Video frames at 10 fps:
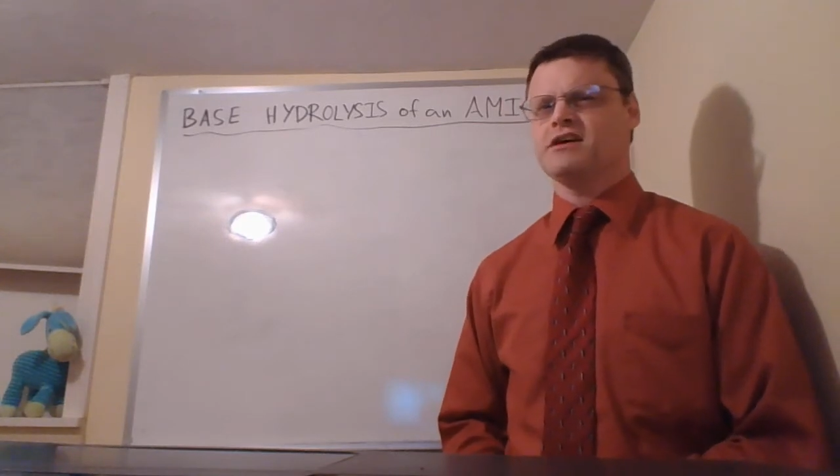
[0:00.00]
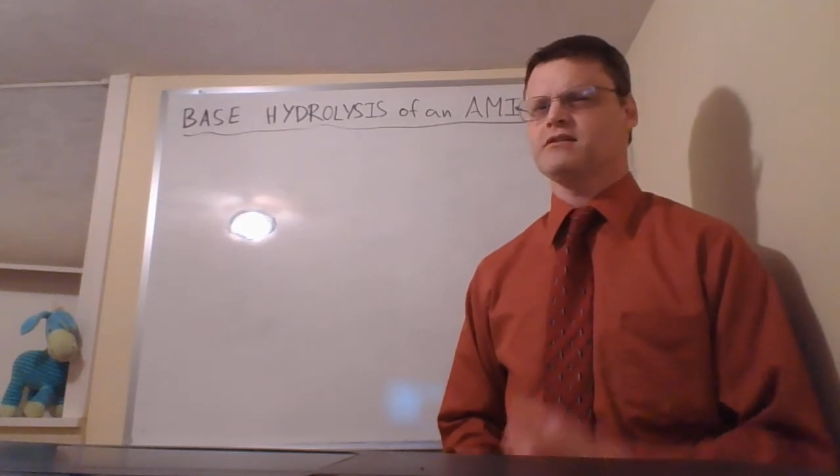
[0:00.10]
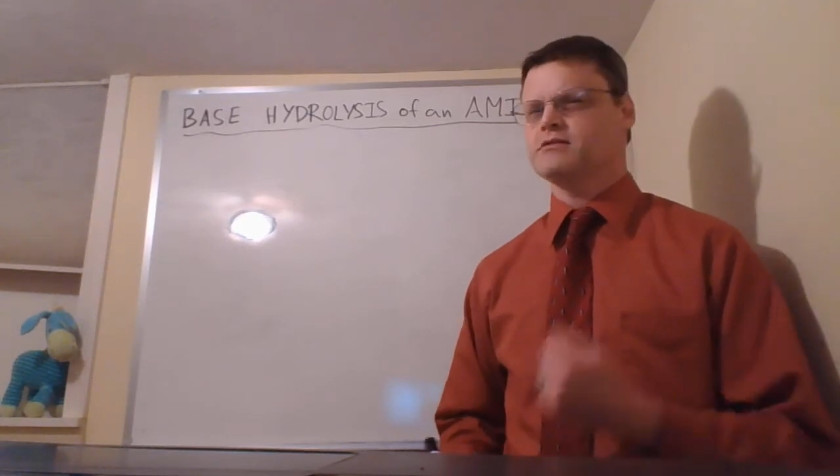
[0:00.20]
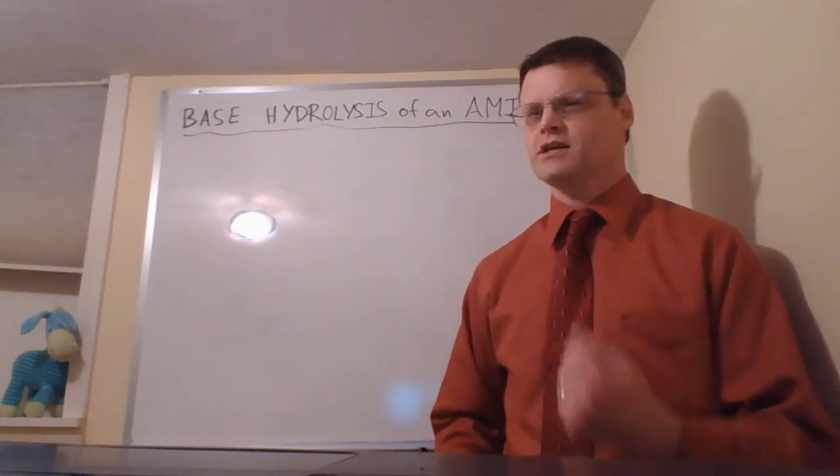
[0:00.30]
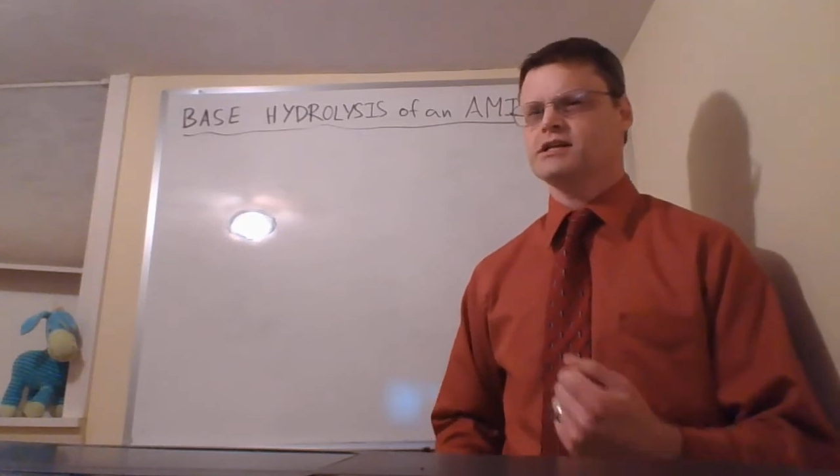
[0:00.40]

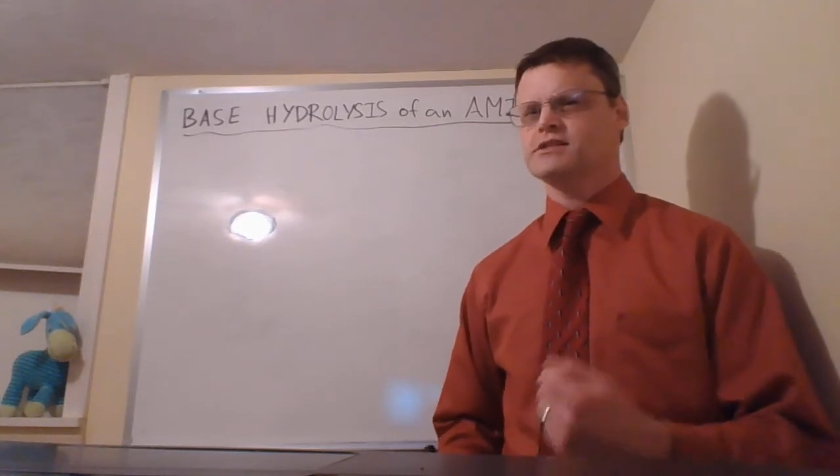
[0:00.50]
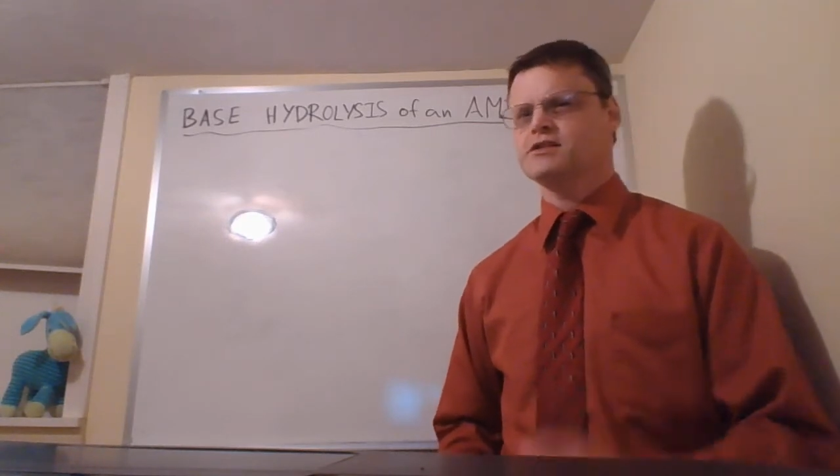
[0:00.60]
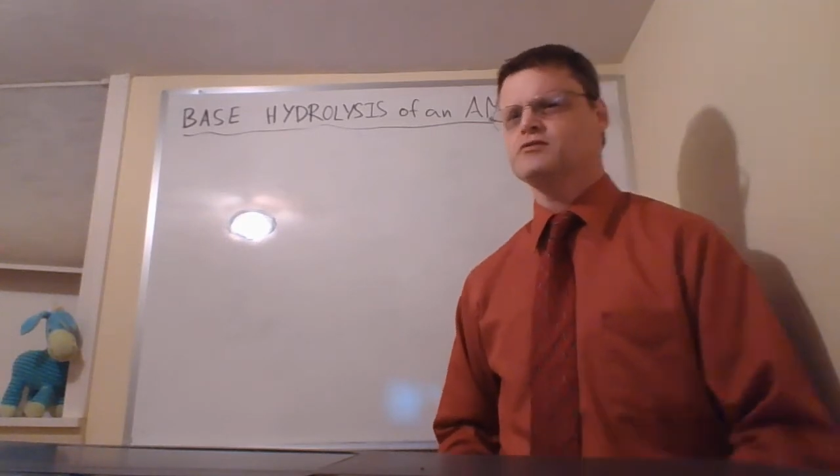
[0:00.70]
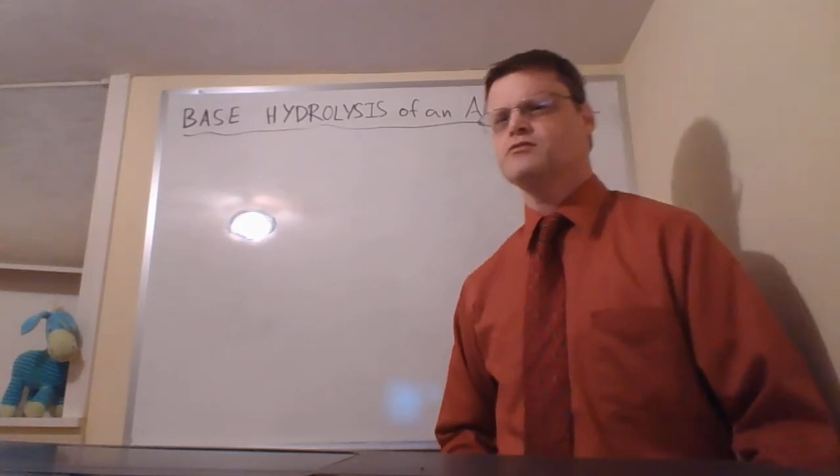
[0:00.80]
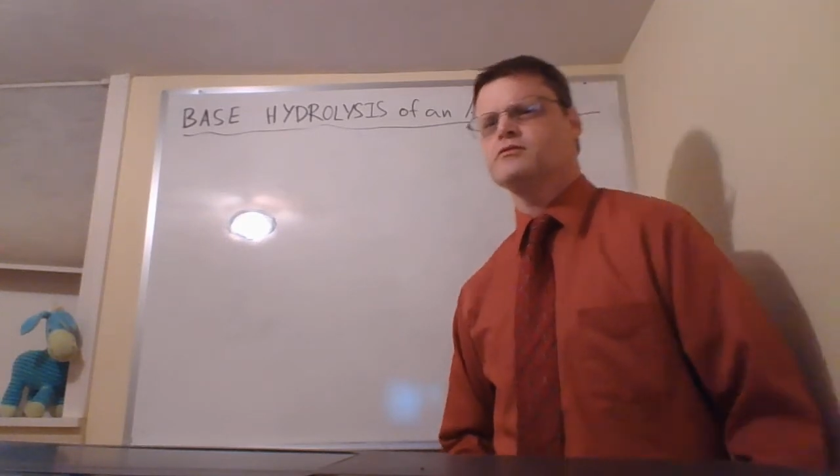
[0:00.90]
Okay, so
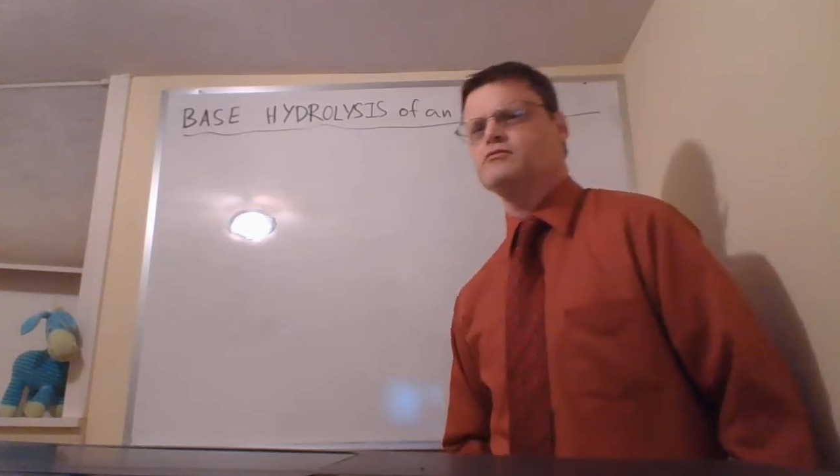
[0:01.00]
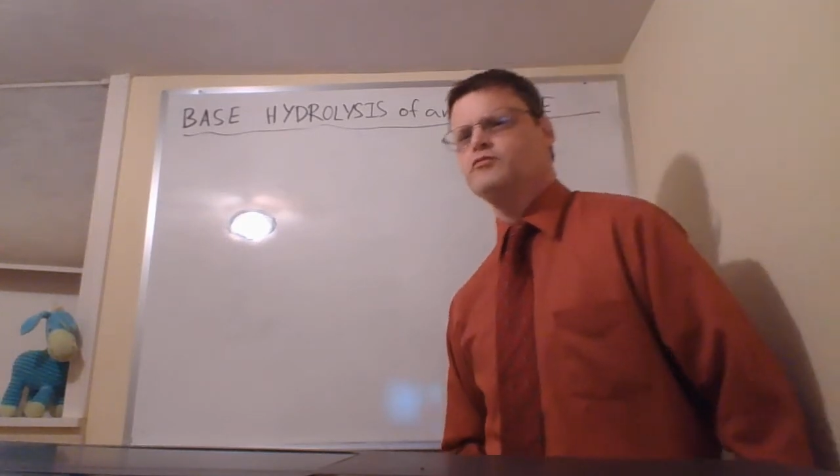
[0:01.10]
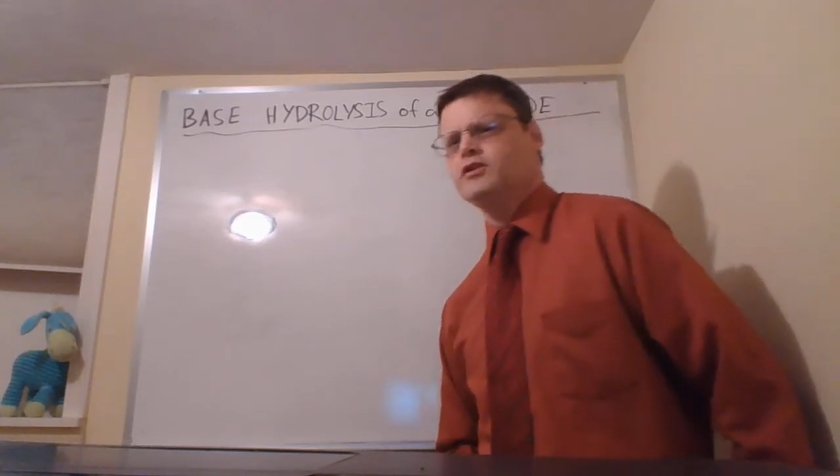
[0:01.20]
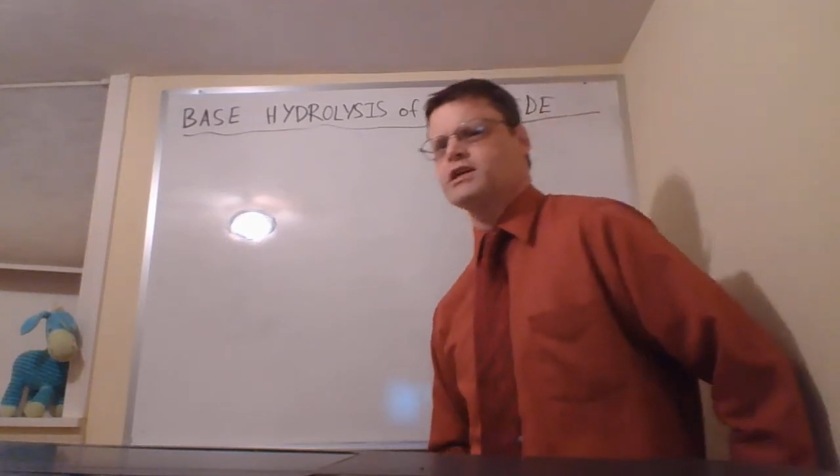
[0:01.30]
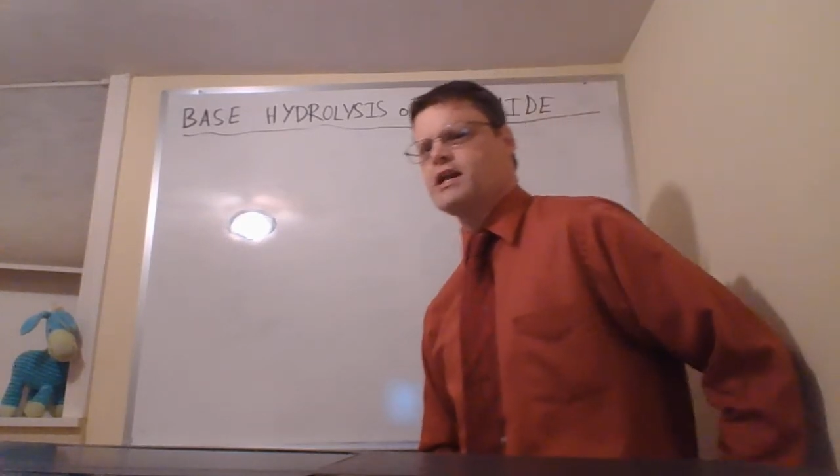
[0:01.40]
you
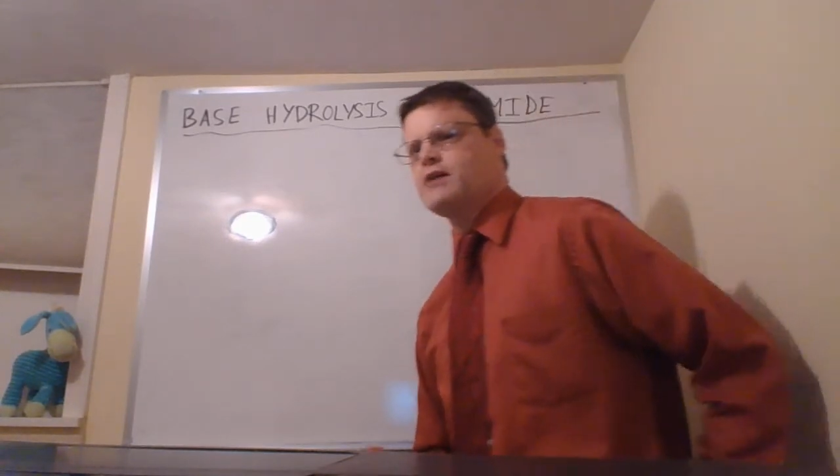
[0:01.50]
really got to